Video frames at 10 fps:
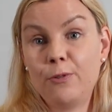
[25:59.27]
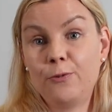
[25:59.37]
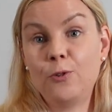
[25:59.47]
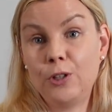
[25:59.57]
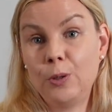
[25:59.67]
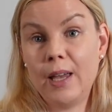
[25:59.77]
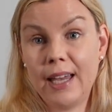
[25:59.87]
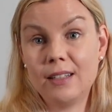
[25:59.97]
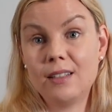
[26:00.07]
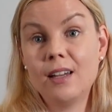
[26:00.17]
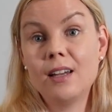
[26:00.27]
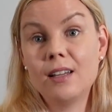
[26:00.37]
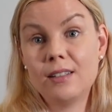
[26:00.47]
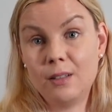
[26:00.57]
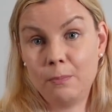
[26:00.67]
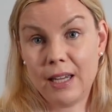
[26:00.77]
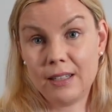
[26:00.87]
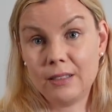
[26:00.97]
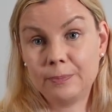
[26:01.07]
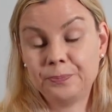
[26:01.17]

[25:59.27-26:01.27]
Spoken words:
before you hit submit.